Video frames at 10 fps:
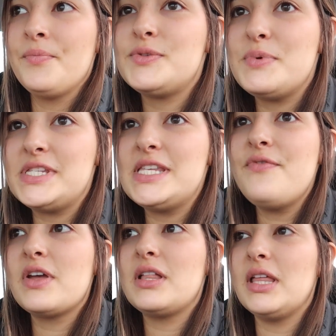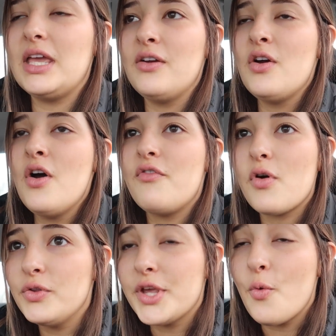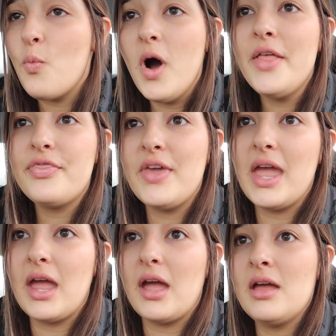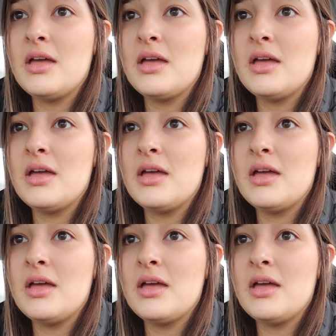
specifically for only one thing